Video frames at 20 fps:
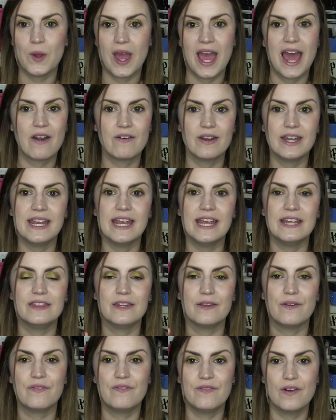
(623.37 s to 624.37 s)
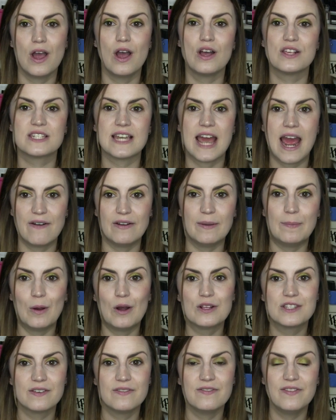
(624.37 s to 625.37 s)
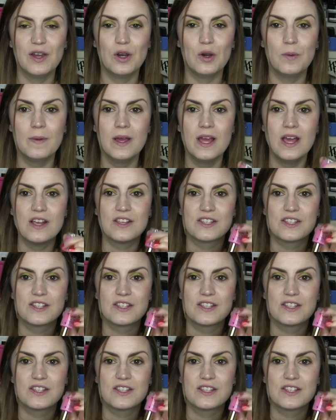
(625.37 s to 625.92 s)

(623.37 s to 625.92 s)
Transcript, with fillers: Harry in the first Harry Potter film.